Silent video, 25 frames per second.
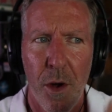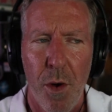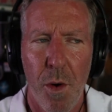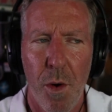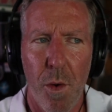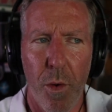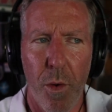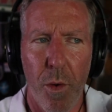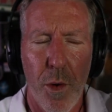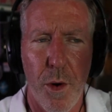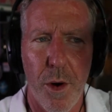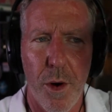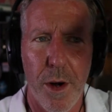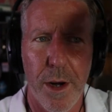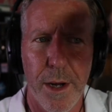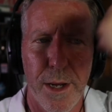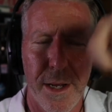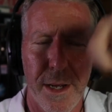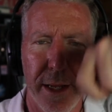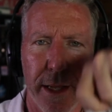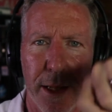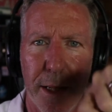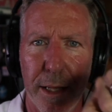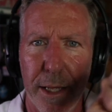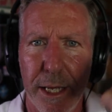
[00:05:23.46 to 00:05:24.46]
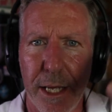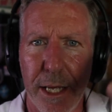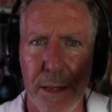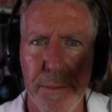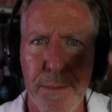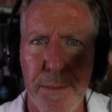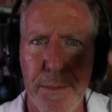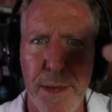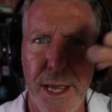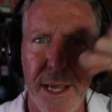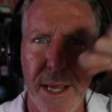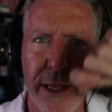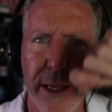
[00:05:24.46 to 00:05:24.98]
Or
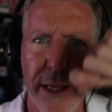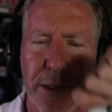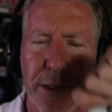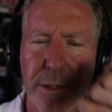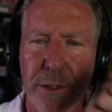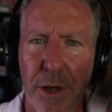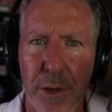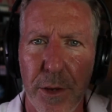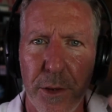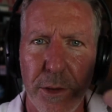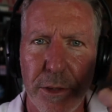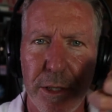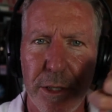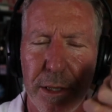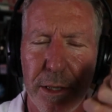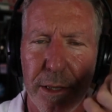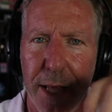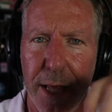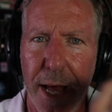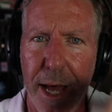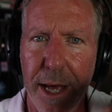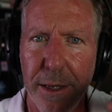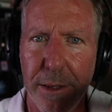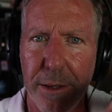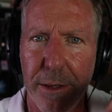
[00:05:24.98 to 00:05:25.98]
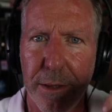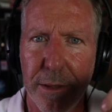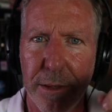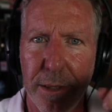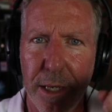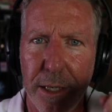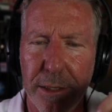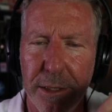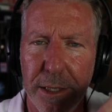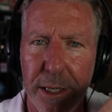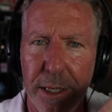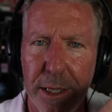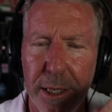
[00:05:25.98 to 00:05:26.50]
Lickamades, are those that
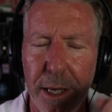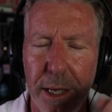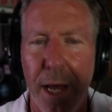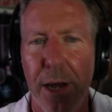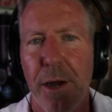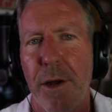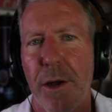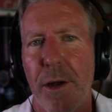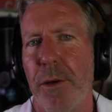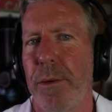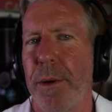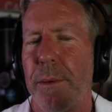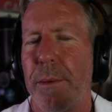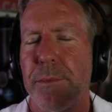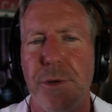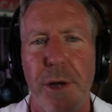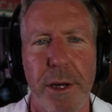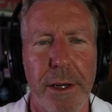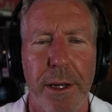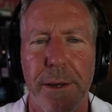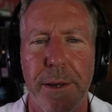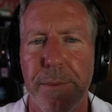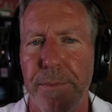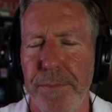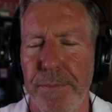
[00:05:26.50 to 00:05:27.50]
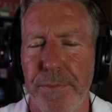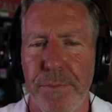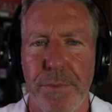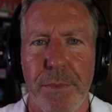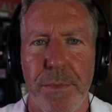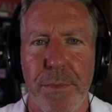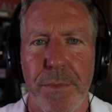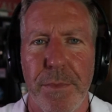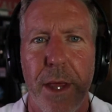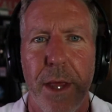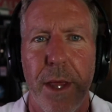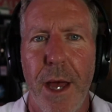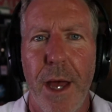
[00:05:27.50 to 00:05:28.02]
dusty? I don't know. I'm trying
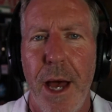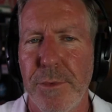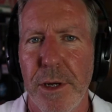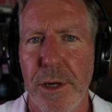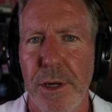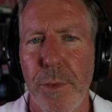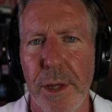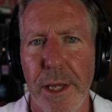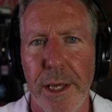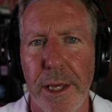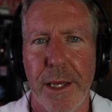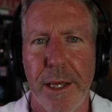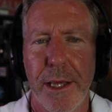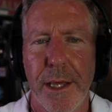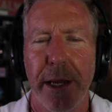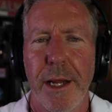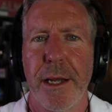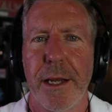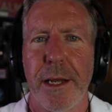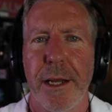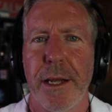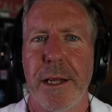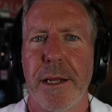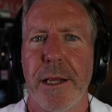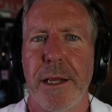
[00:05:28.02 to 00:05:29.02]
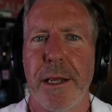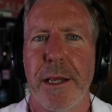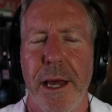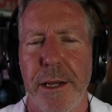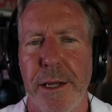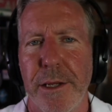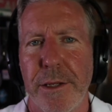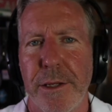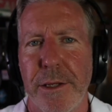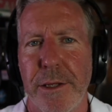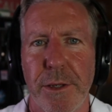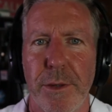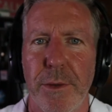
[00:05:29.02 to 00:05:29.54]
to relate Canadian candy
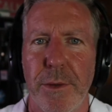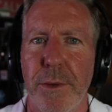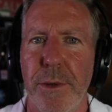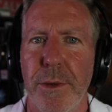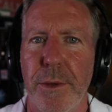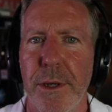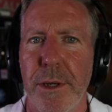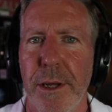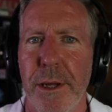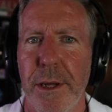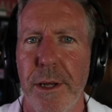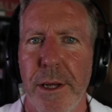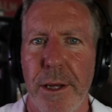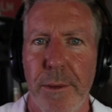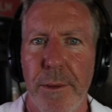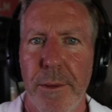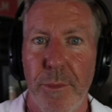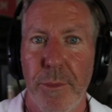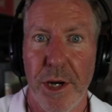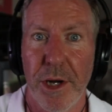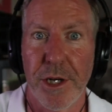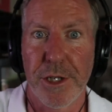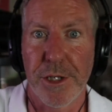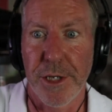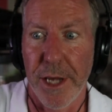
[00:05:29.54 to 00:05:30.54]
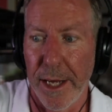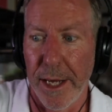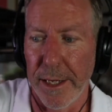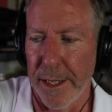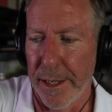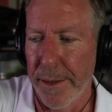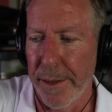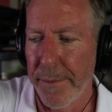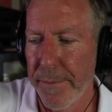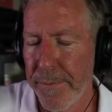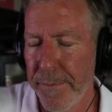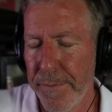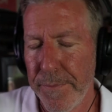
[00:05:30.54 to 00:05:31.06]
to British candy.
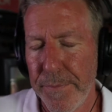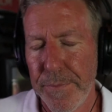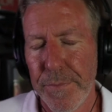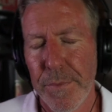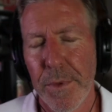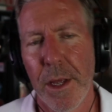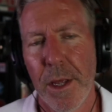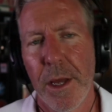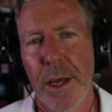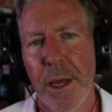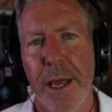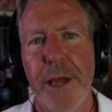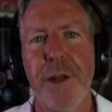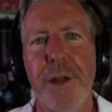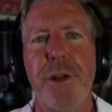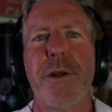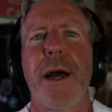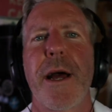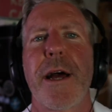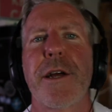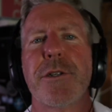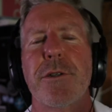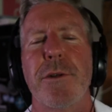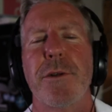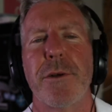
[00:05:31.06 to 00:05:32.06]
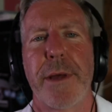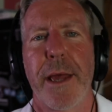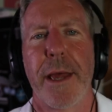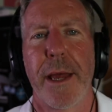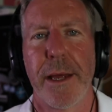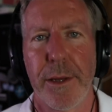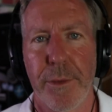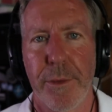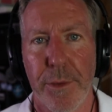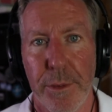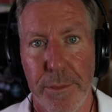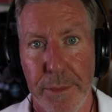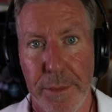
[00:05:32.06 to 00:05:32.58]
International candy
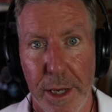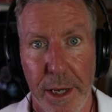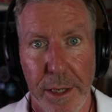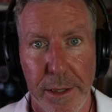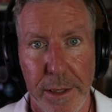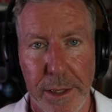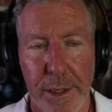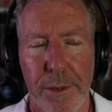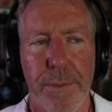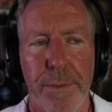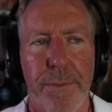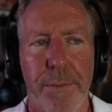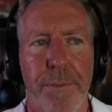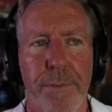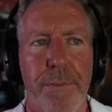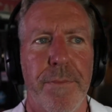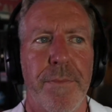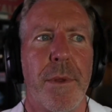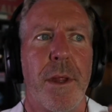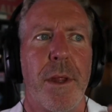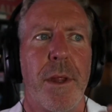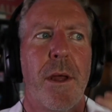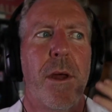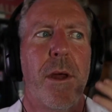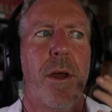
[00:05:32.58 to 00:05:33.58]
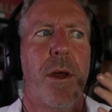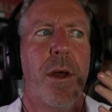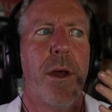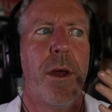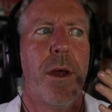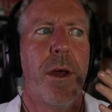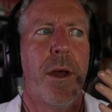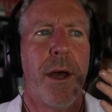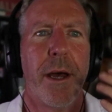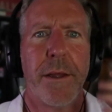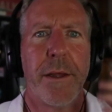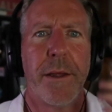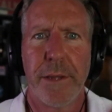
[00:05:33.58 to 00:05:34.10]
would be ideal.
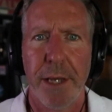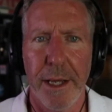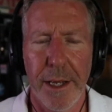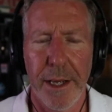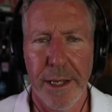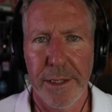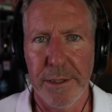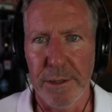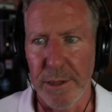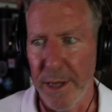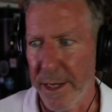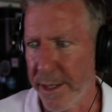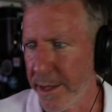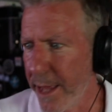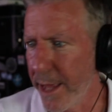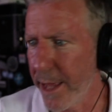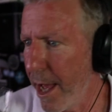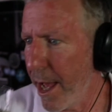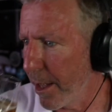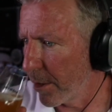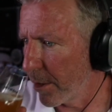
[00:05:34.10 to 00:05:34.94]
It's like that.